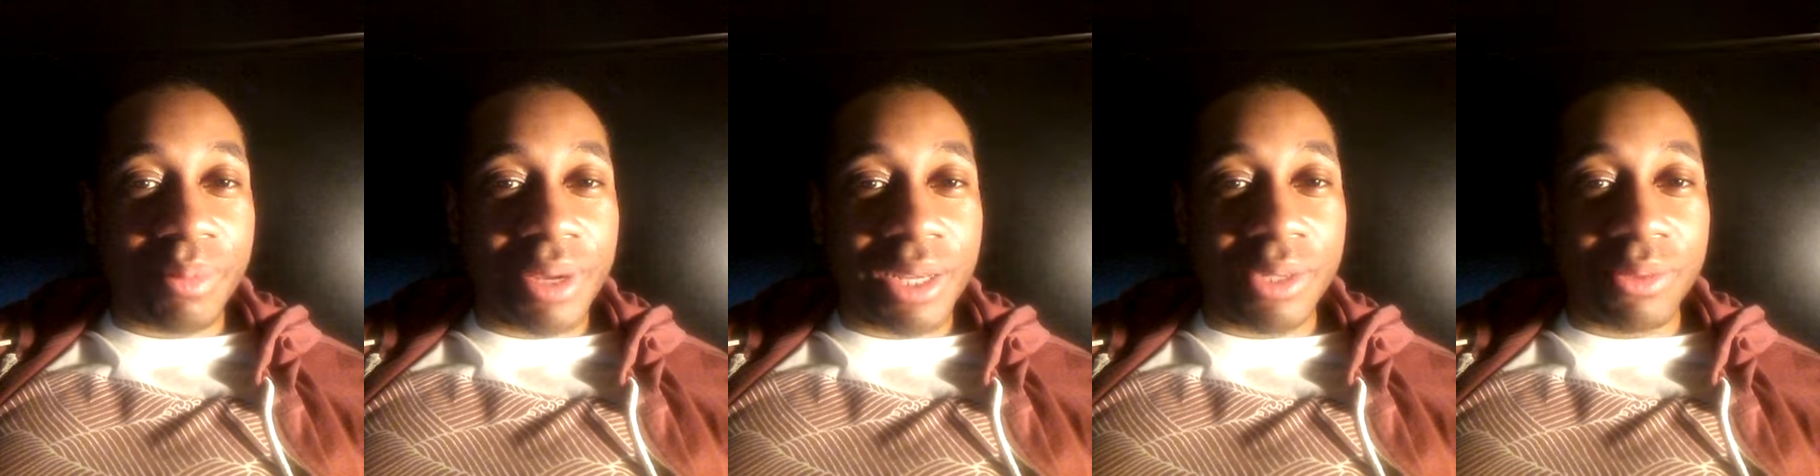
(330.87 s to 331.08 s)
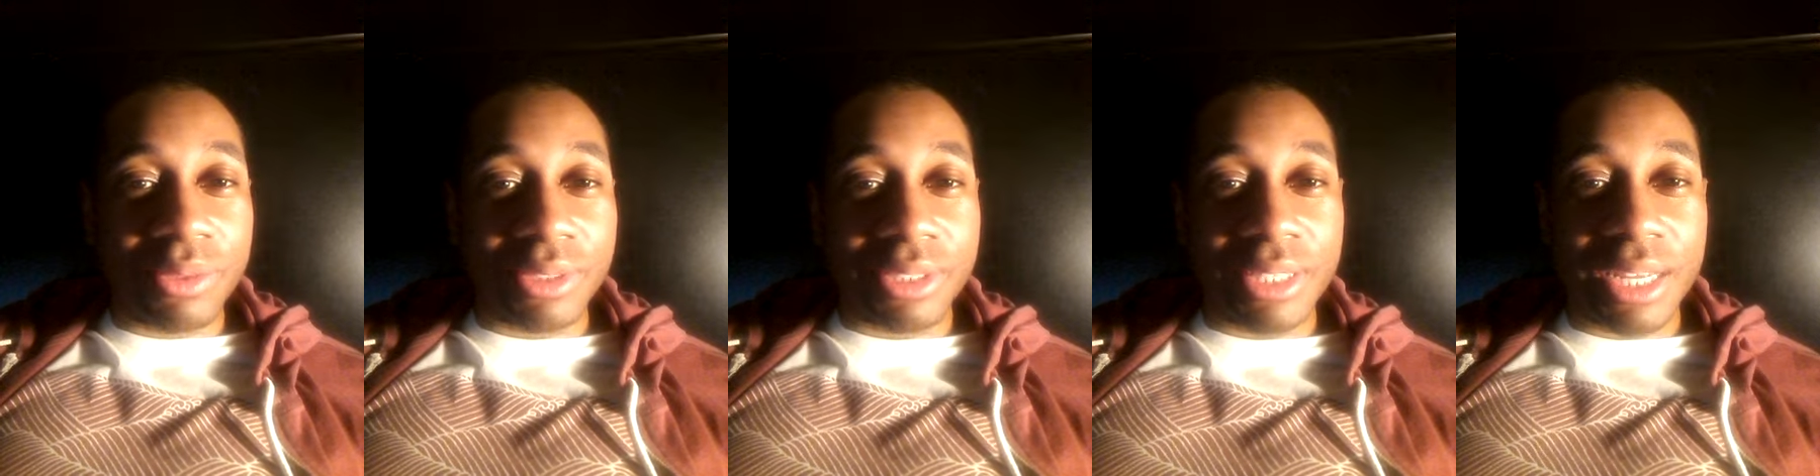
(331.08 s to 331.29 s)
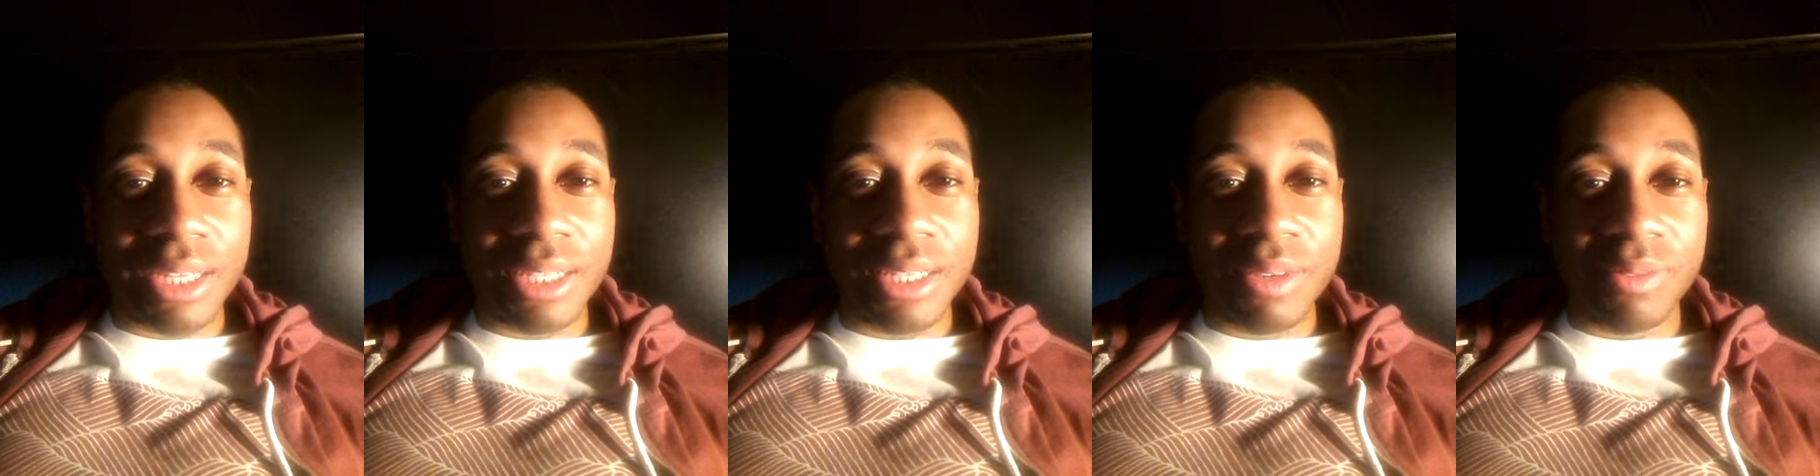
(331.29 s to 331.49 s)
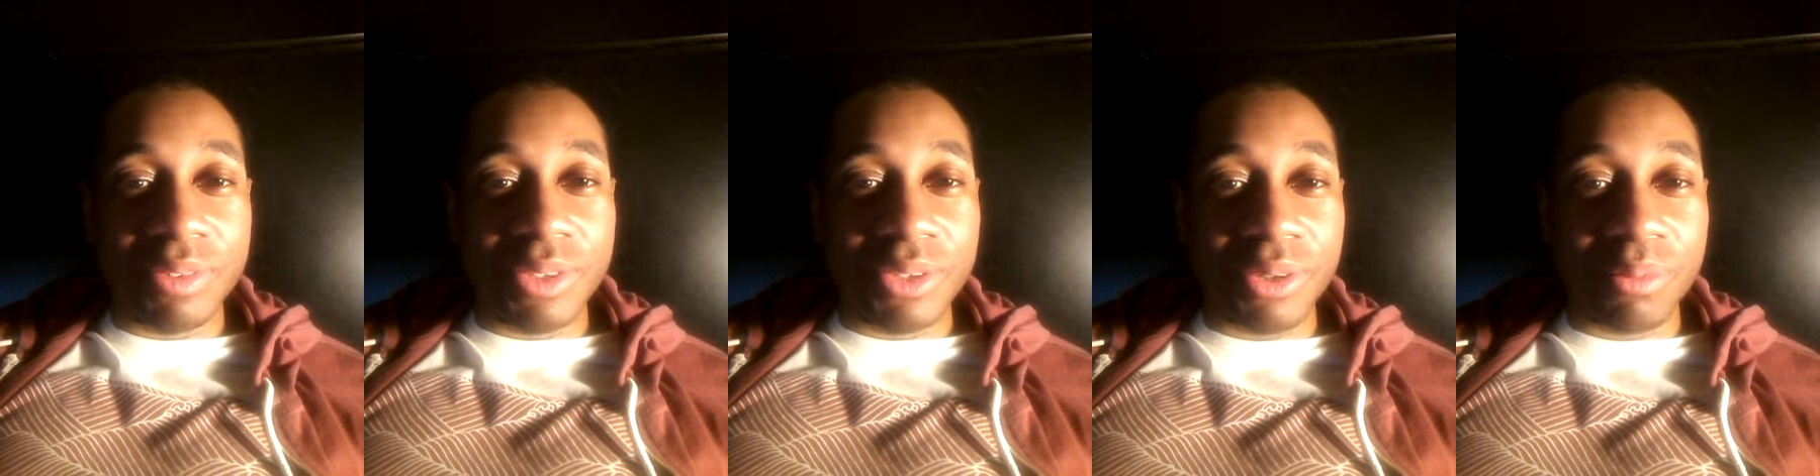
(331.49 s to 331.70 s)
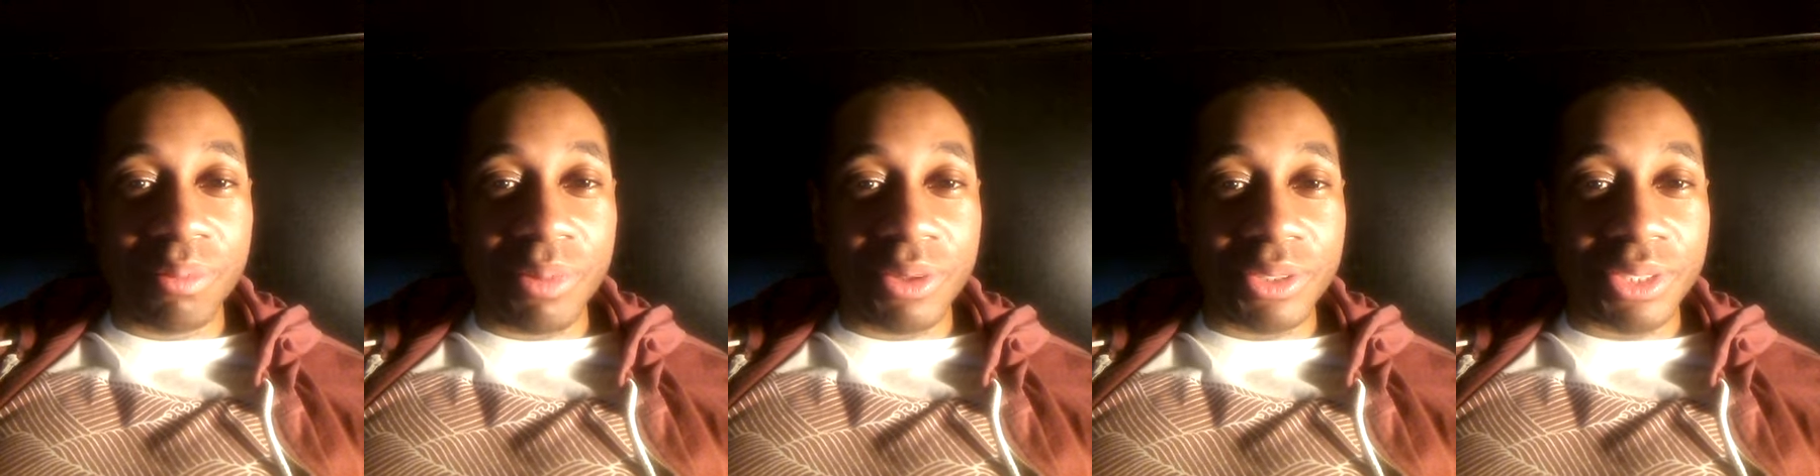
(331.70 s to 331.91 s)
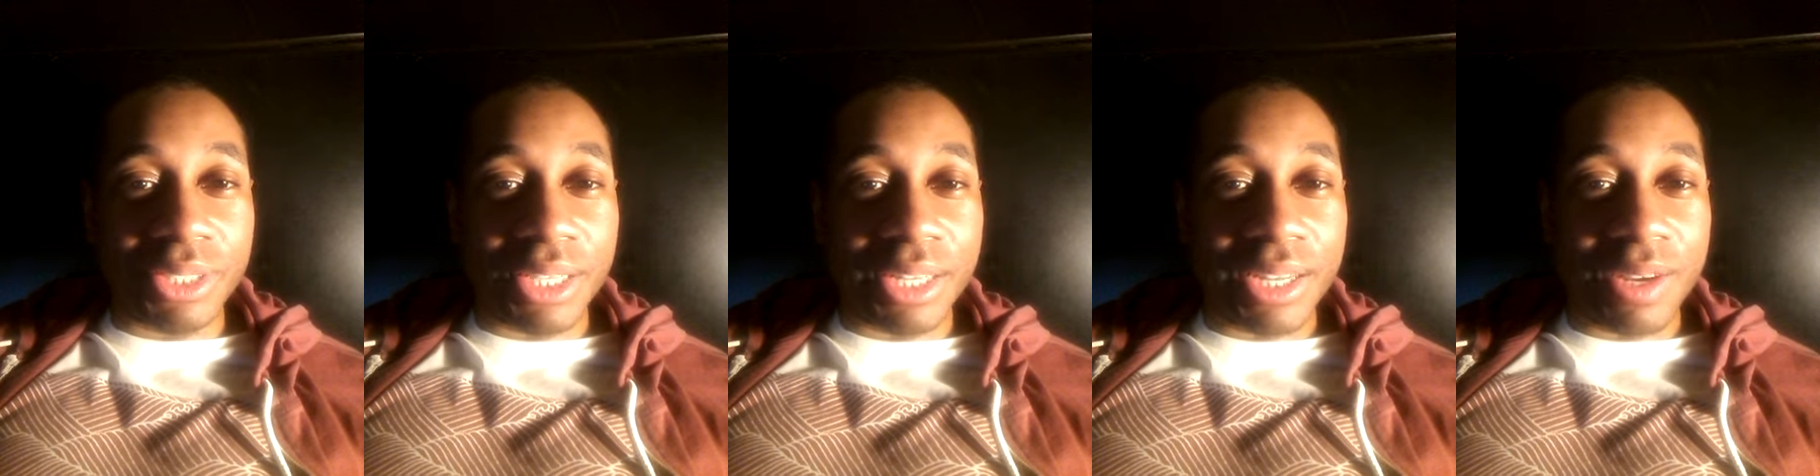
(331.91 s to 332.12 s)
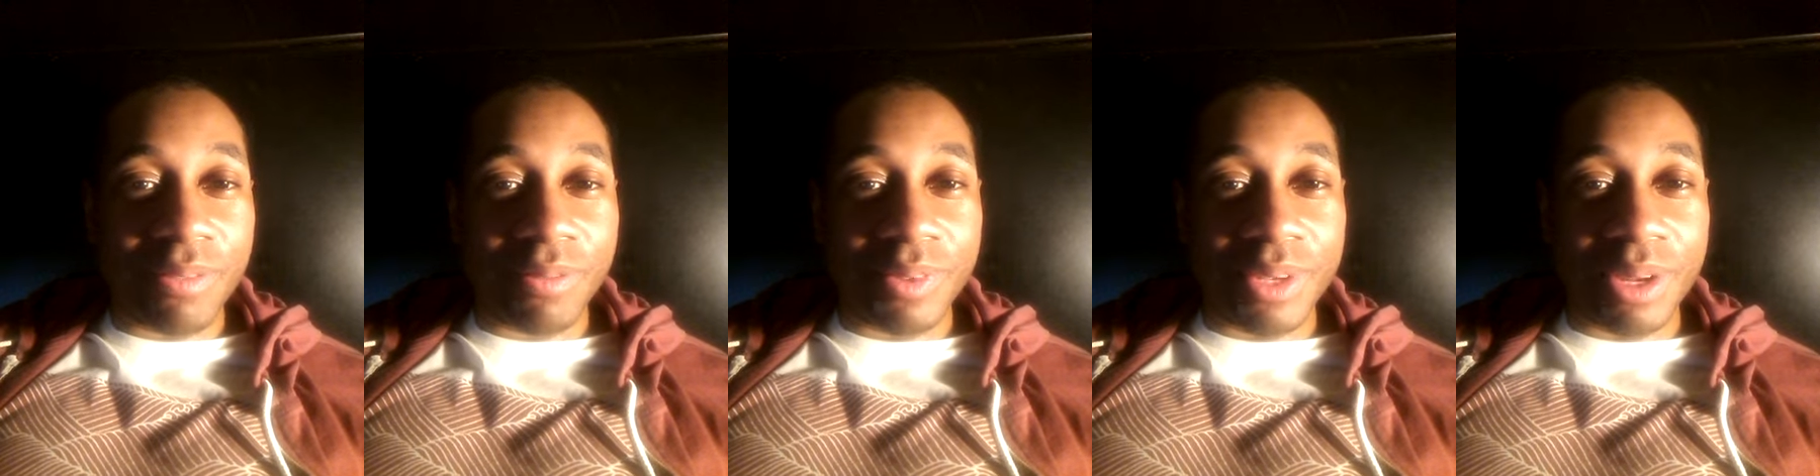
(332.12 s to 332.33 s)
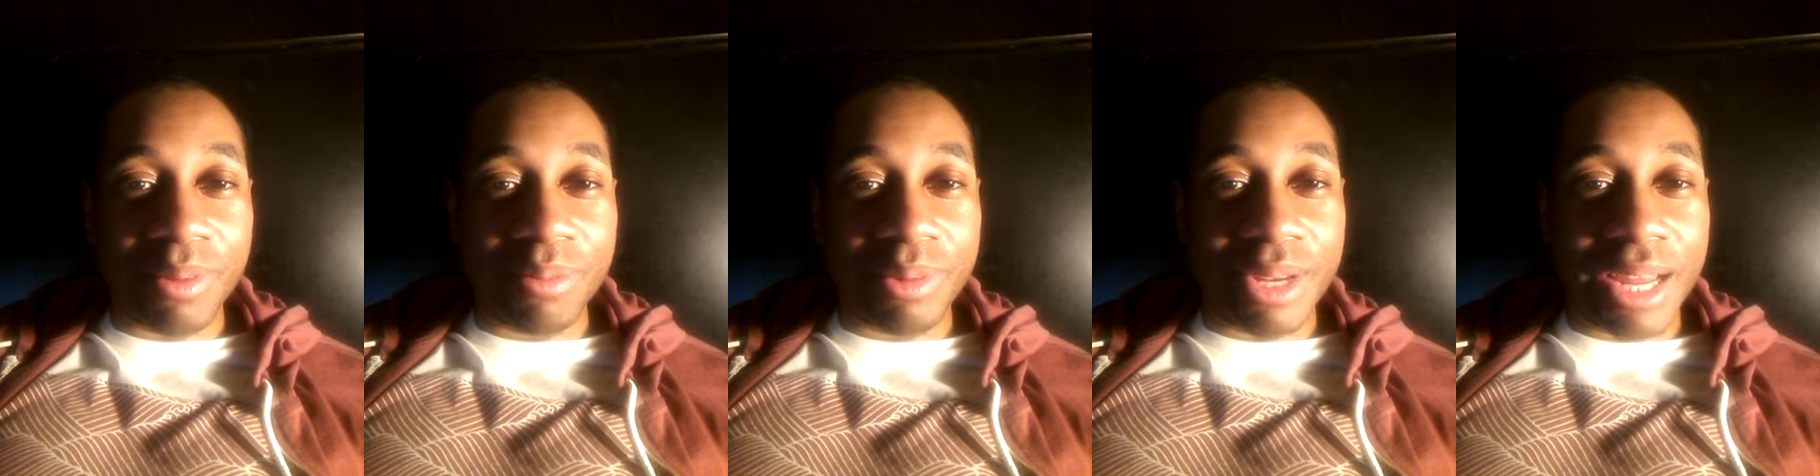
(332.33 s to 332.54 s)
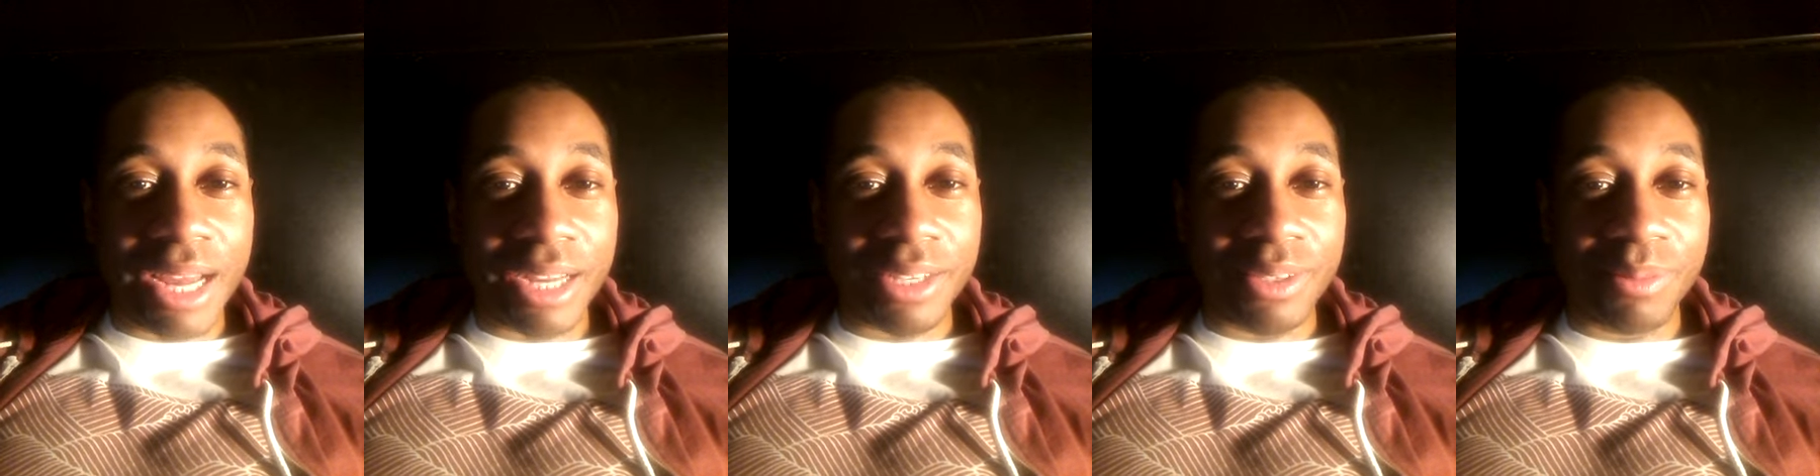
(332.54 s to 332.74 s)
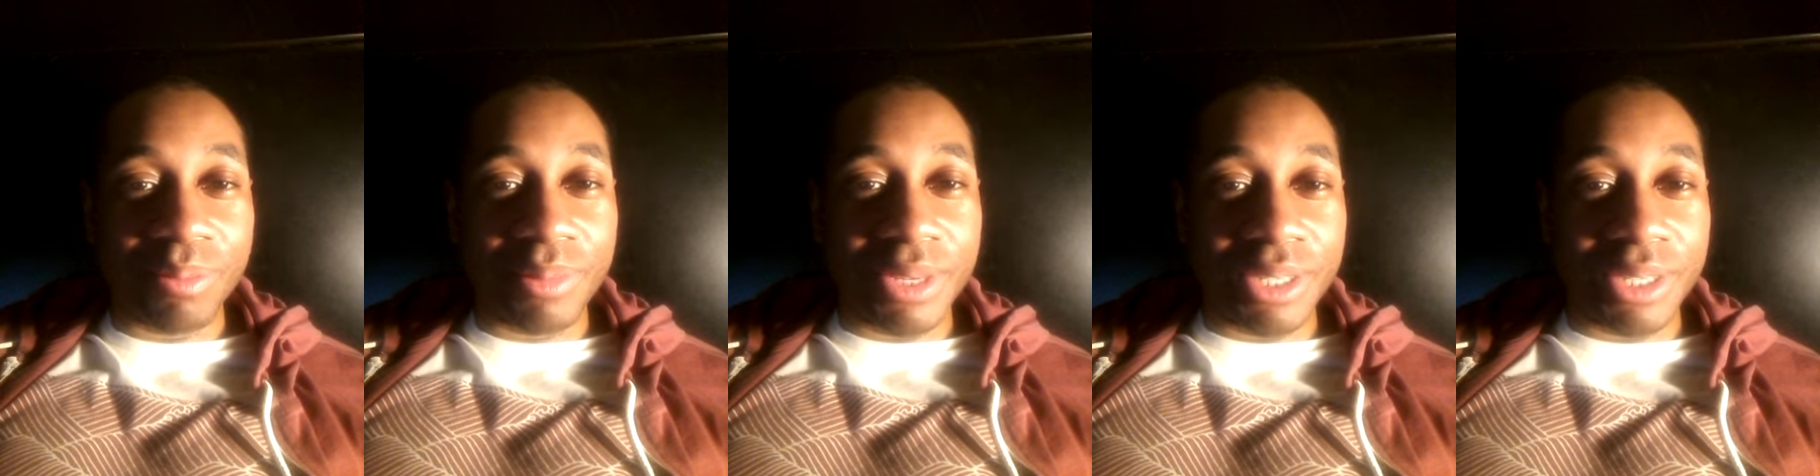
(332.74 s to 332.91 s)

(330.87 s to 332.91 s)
they give you the most effed up documentaries.